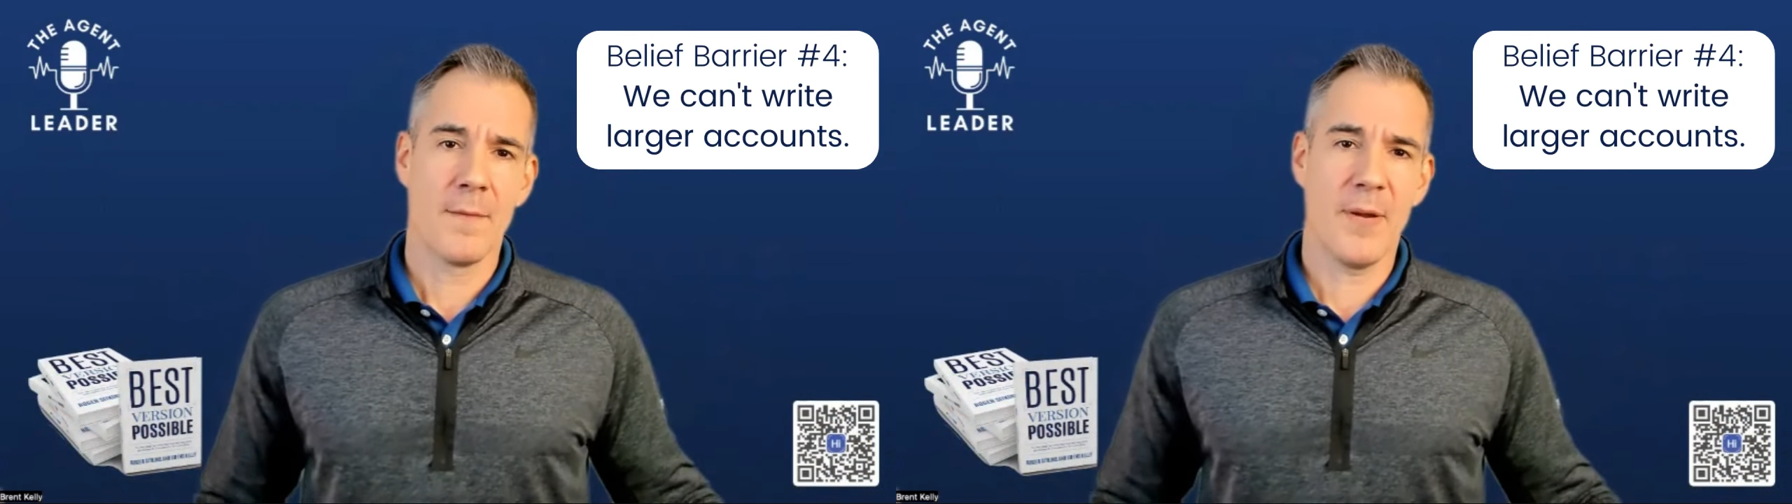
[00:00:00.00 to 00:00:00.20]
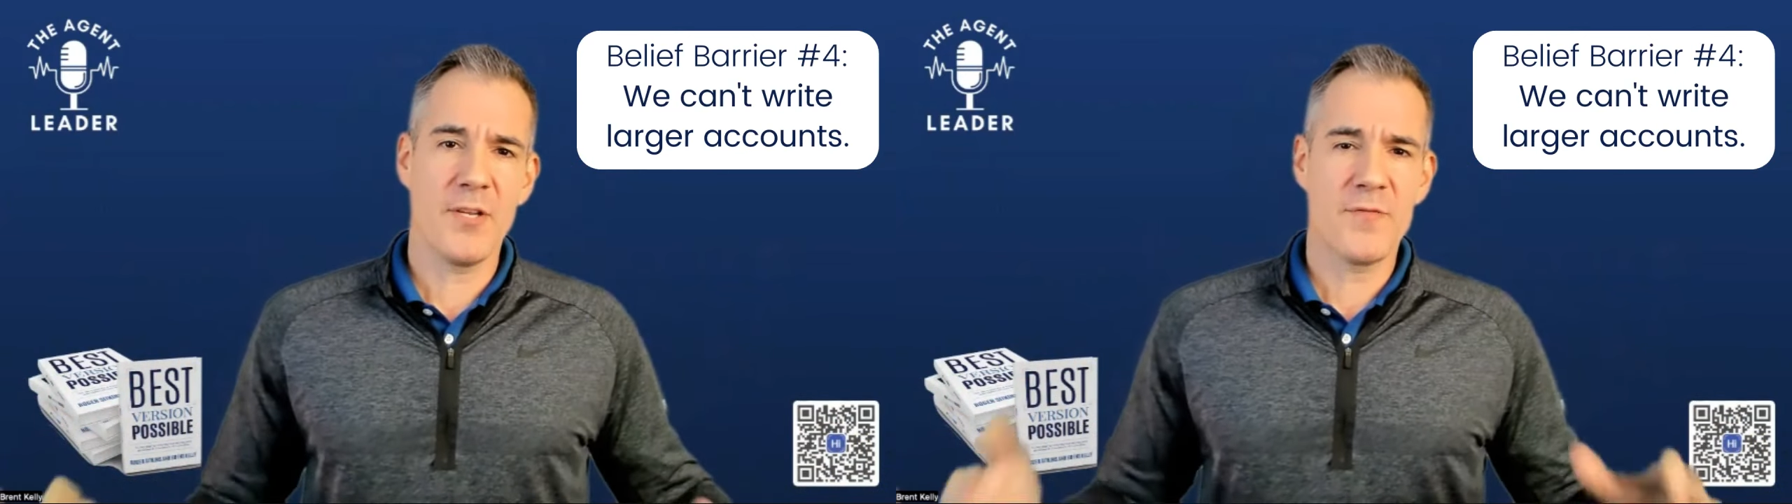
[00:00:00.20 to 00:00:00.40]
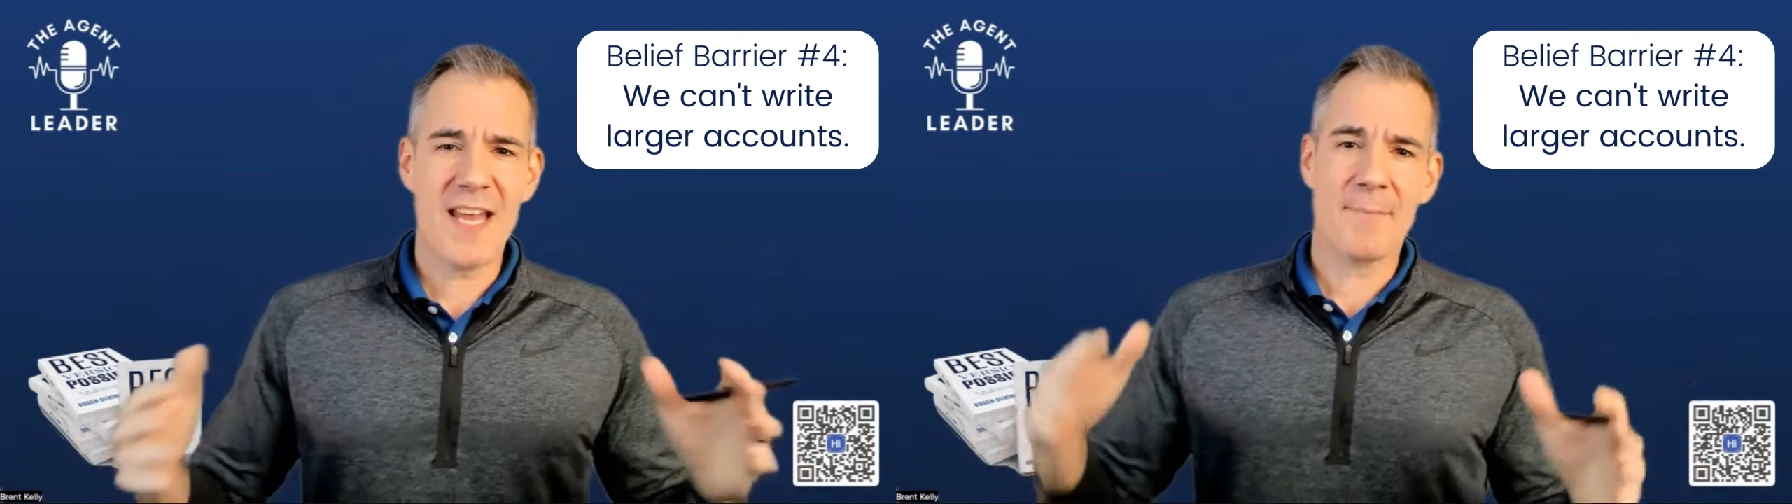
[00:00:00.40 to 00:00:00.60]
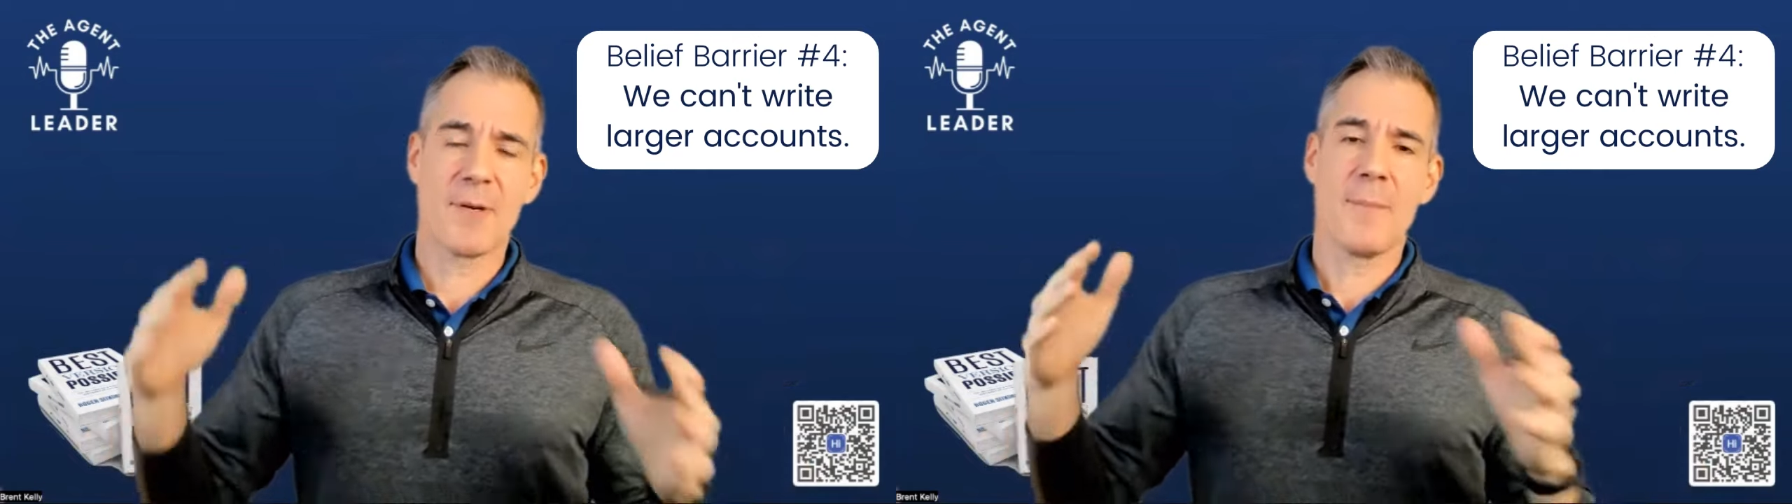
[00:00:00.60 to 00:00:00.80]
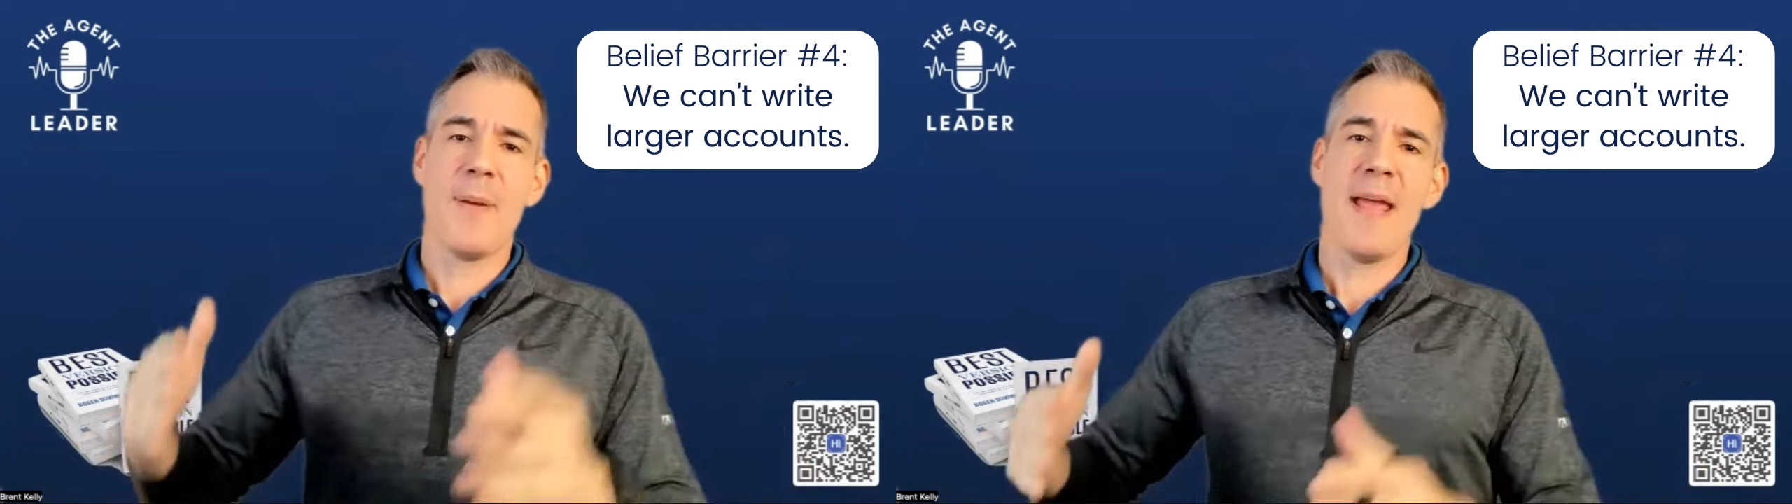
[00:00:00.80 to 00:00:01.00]
But you've got to
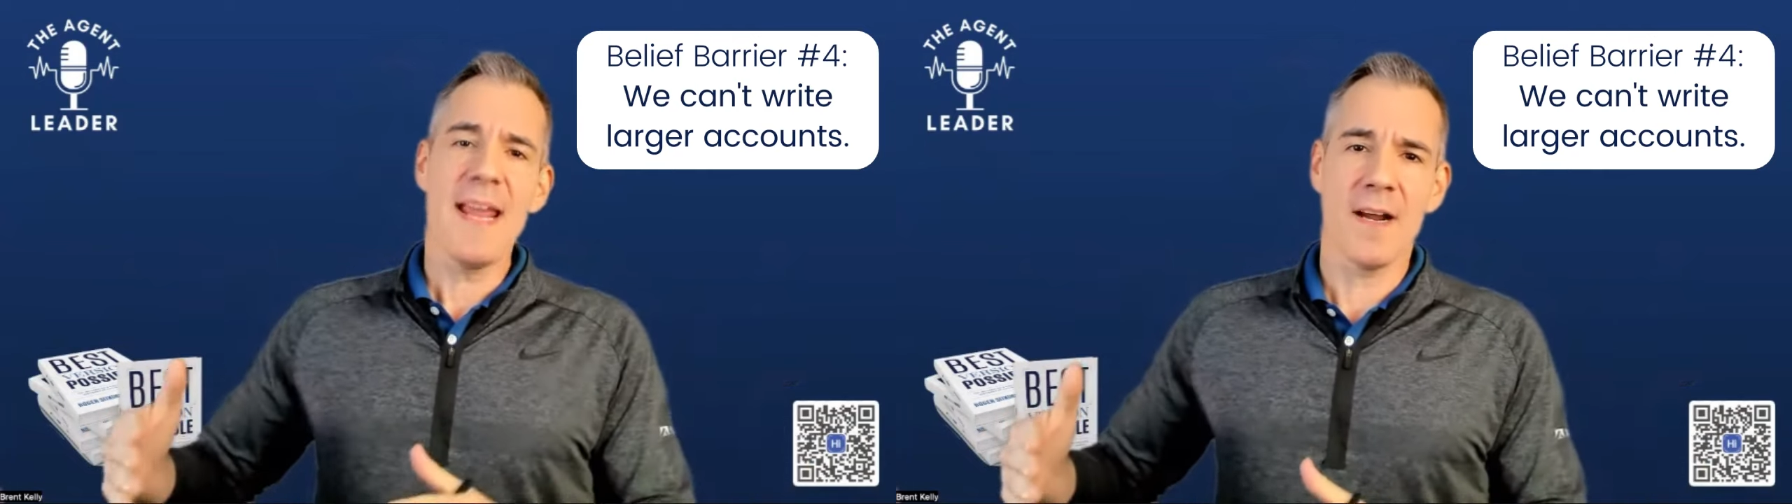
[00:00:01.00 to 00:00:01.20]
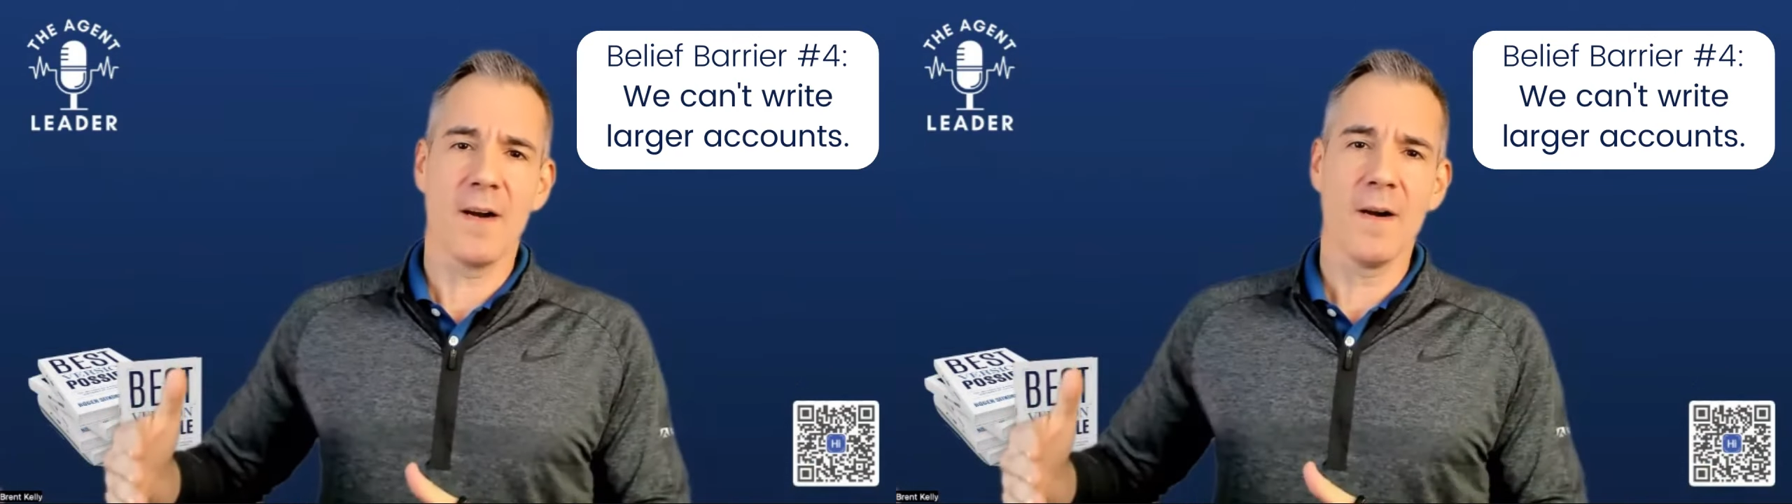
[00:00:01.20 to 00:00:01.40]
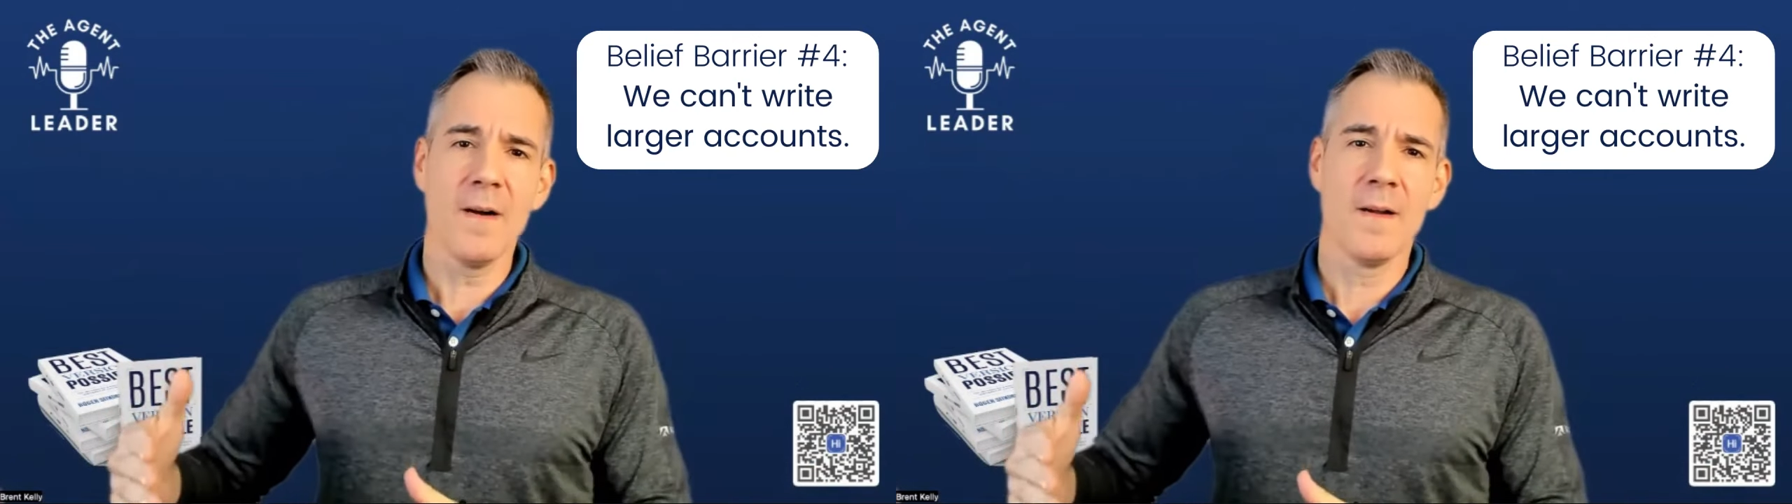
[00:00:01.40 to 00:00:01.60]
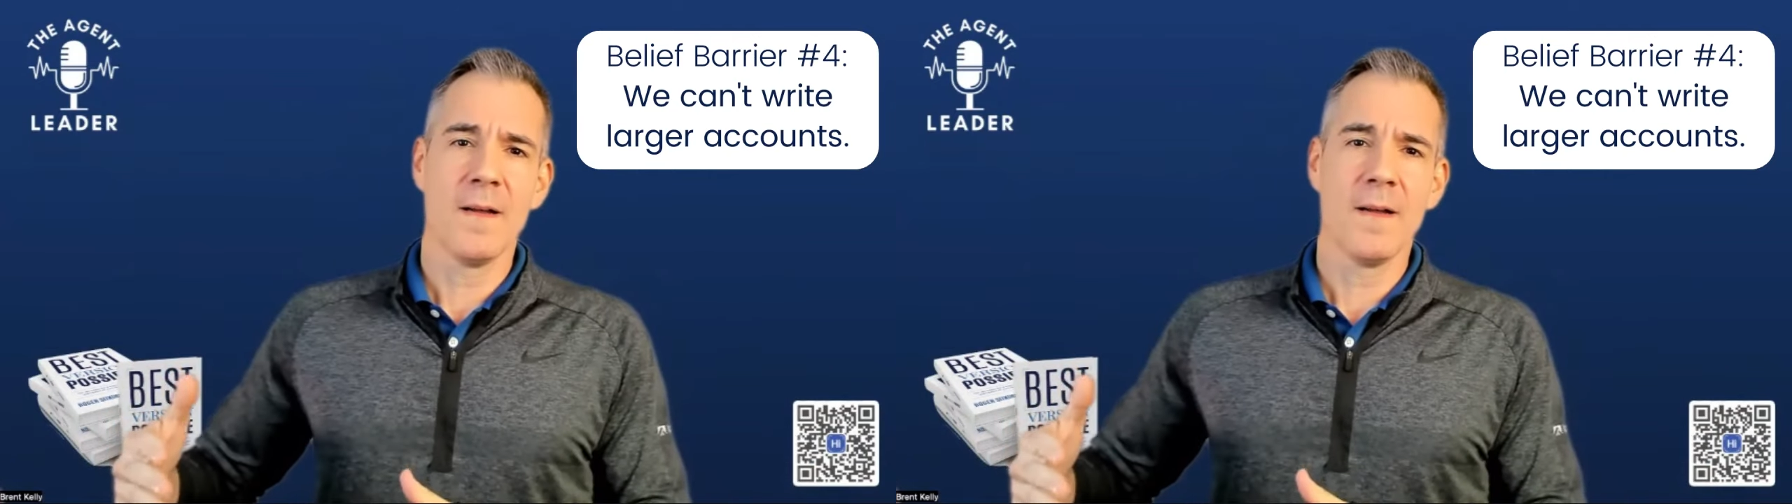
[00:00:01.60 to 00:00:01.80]
prepare